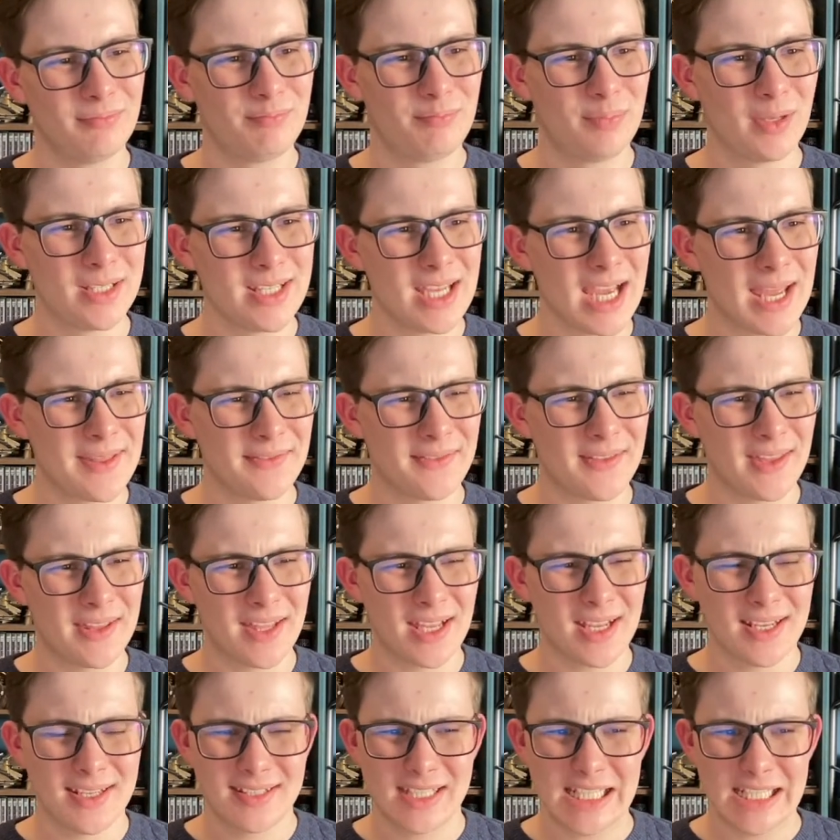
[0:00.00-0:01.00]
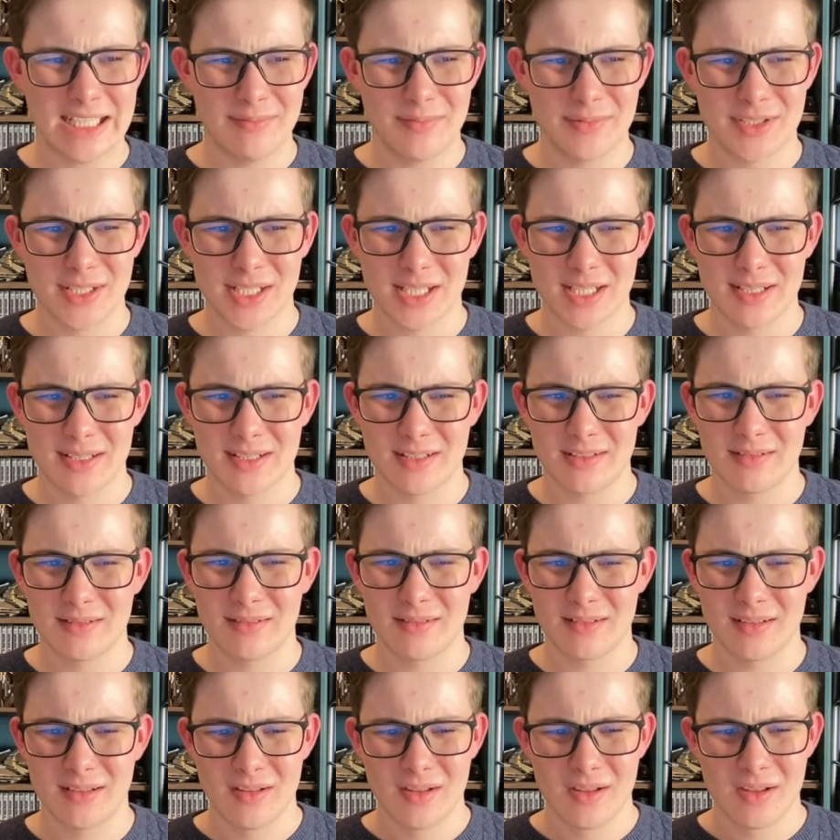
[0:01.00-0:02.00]
but yeah, they, they seem to
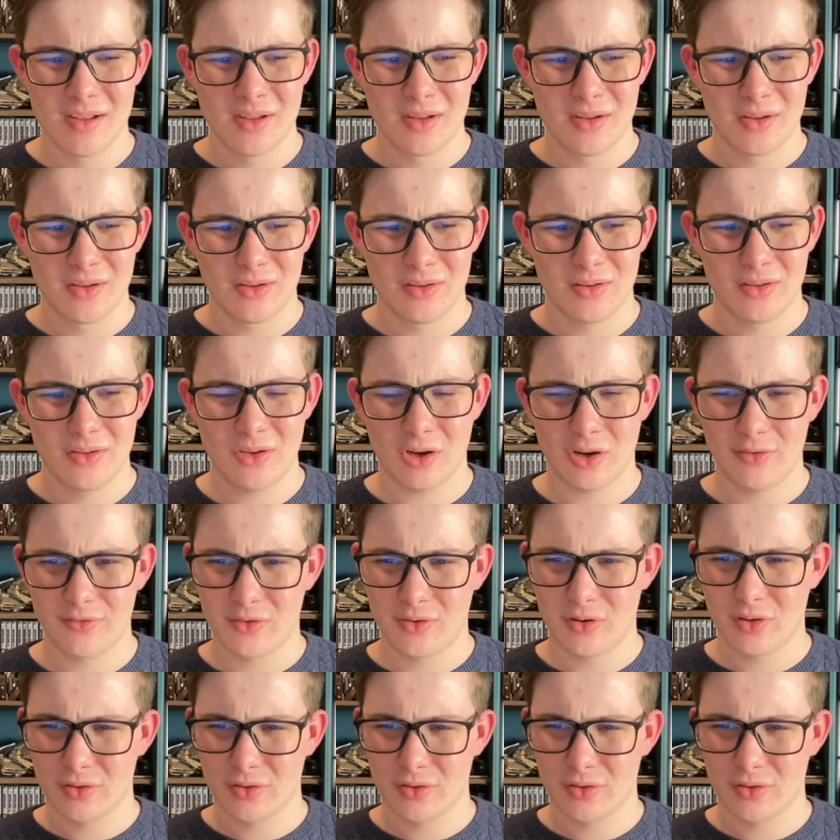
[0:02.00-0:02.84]
not have